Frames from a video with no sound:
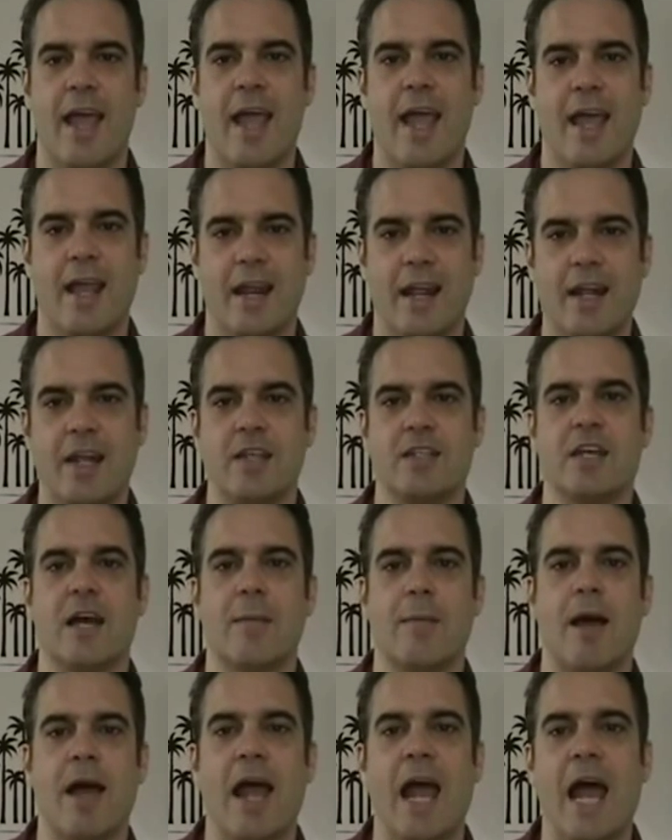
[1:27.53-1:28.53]
And
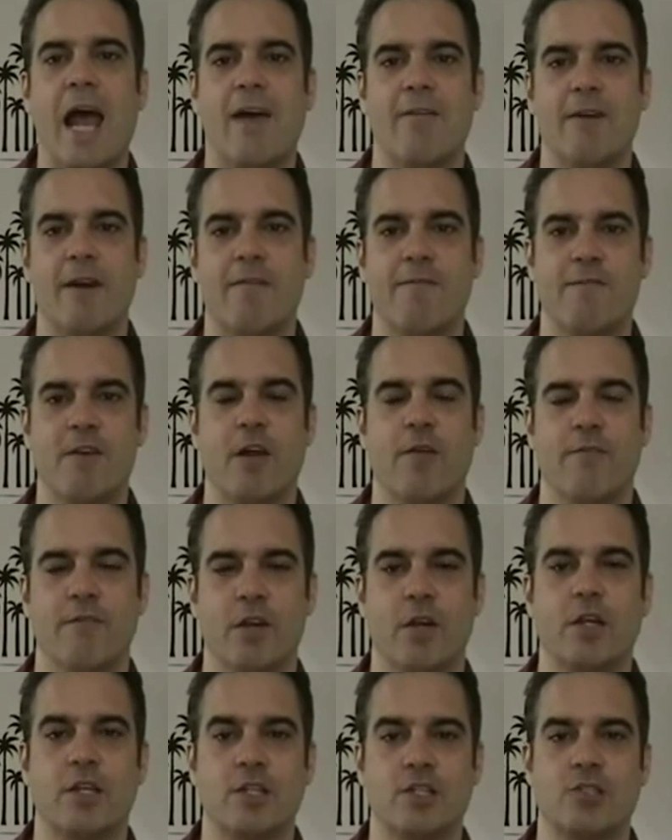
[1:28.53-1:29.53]
anytime I have, I've felt
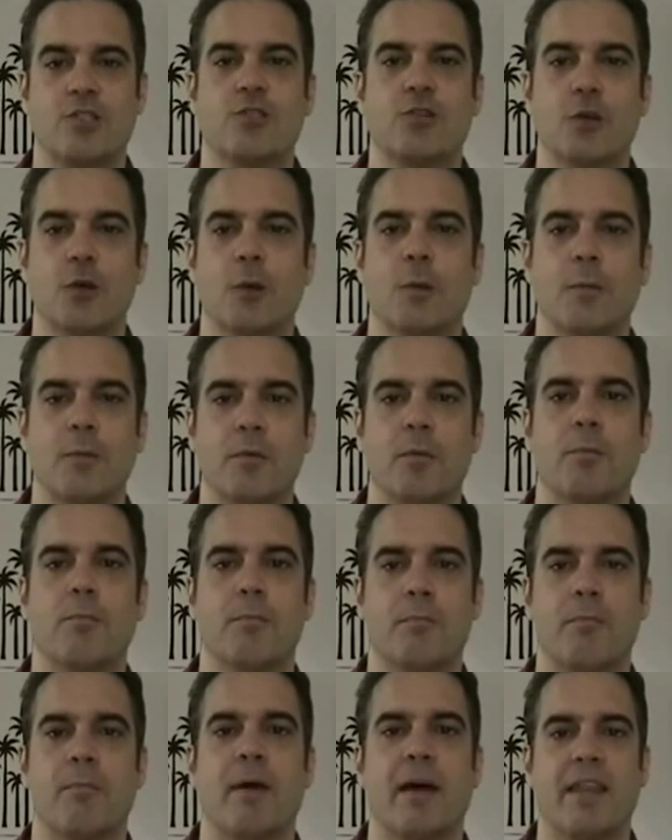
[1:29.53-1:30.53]
very disturbed
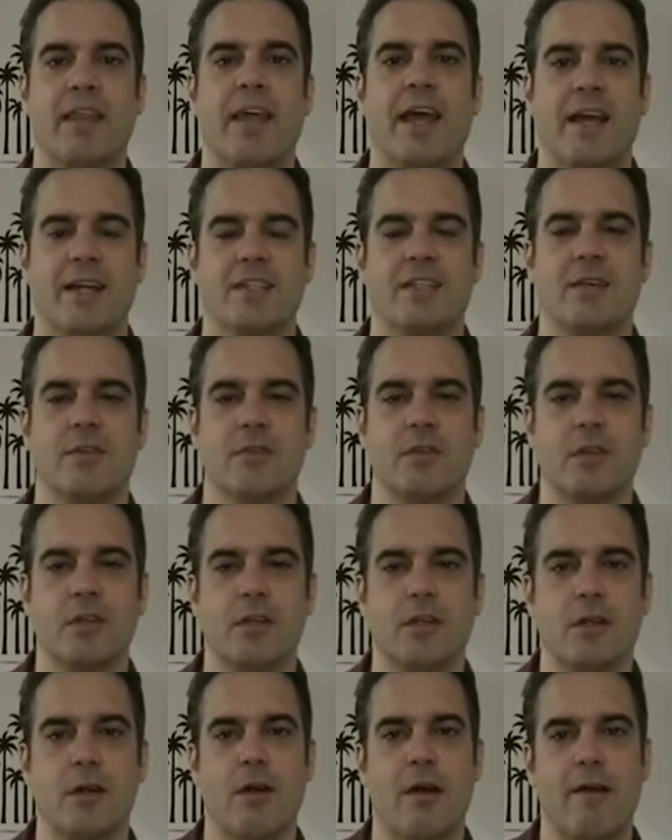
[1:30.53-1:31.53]
by the
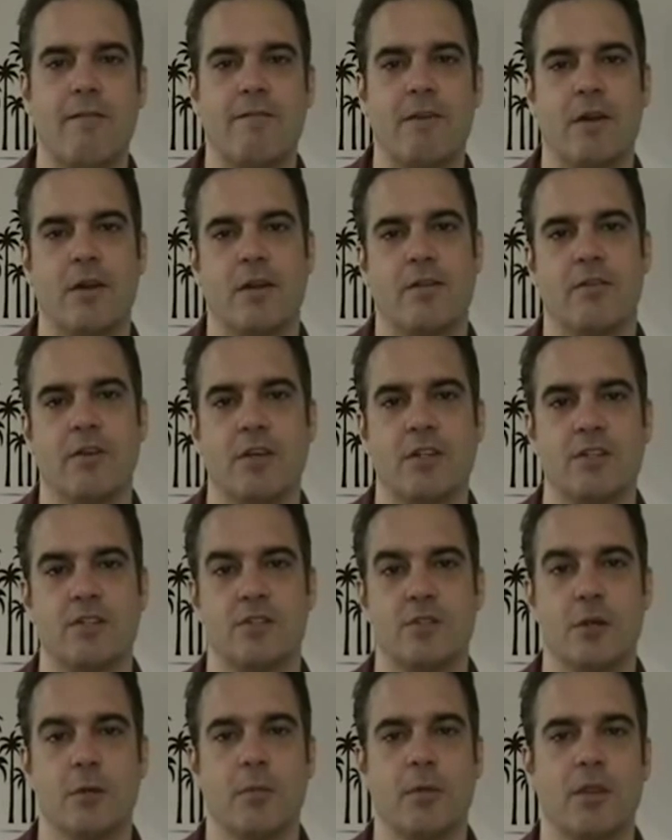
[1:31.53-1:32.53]
activity. You know, I found it a very
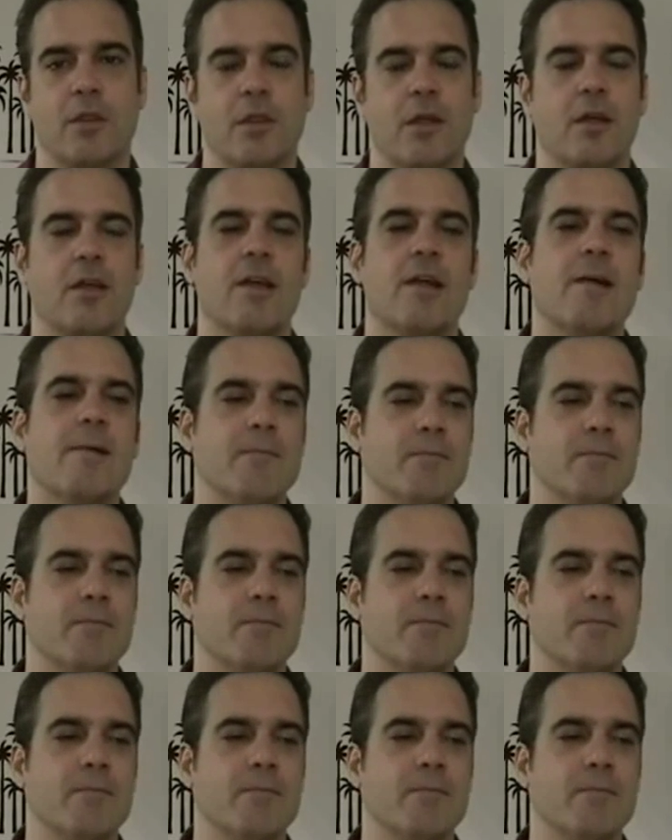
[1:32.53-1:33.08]
disturbing thing.